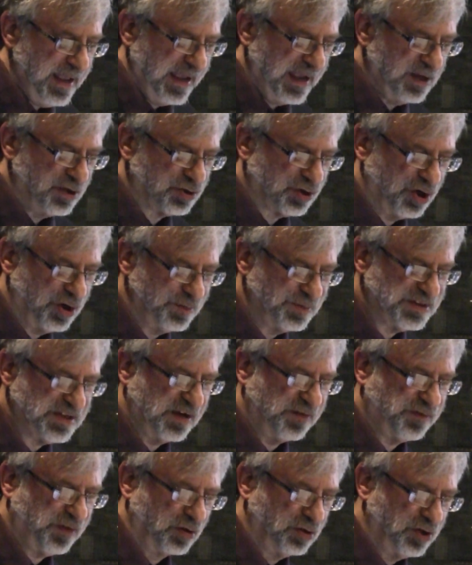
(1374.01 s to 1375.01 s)
In terms
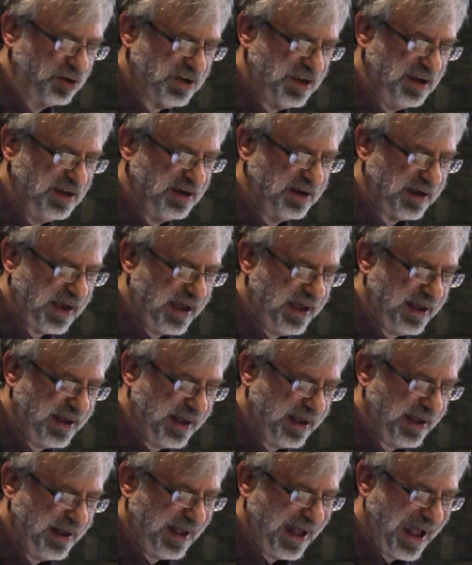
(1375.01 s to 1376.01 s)
of looking
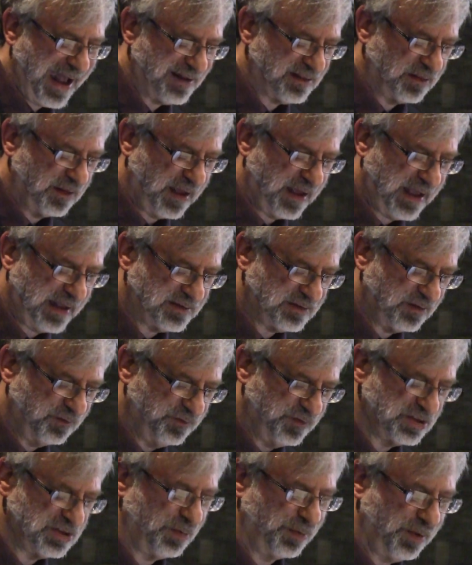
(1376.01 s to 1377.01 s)
at
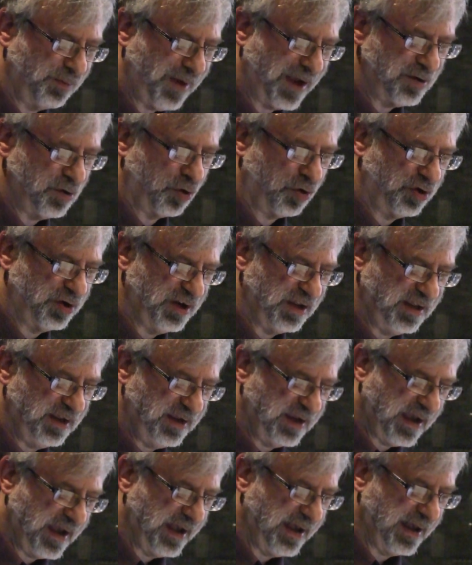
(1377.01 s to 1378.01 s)
visible
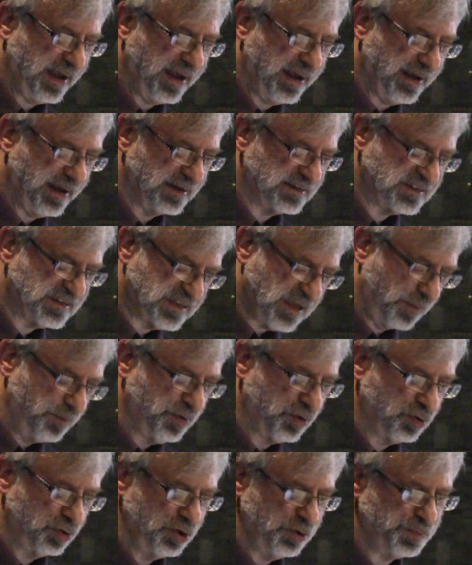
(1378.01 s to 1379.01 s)
minority
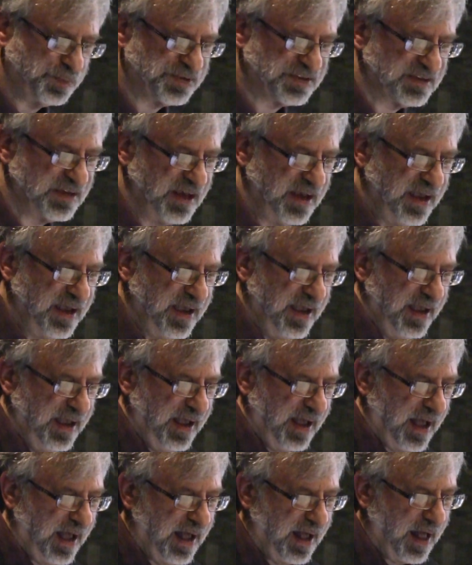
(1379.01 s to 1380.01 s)
subgroups
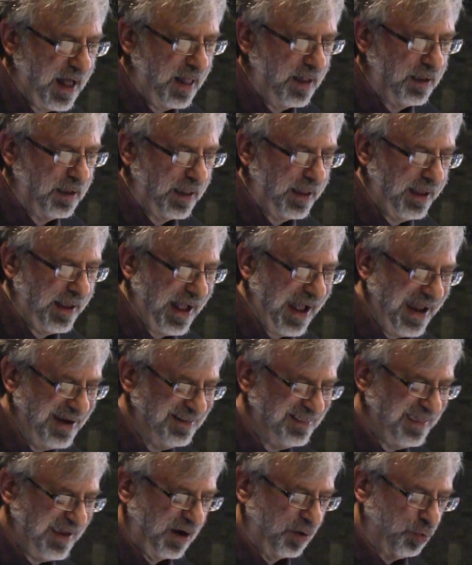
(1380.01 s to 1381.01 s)

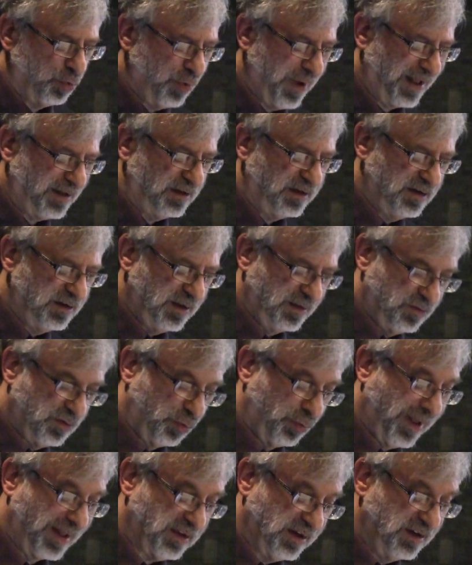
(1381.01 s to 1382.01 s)
and the
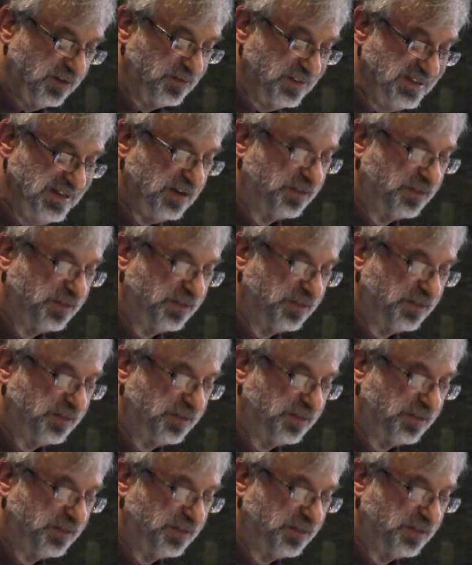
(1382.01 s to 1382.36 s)
relative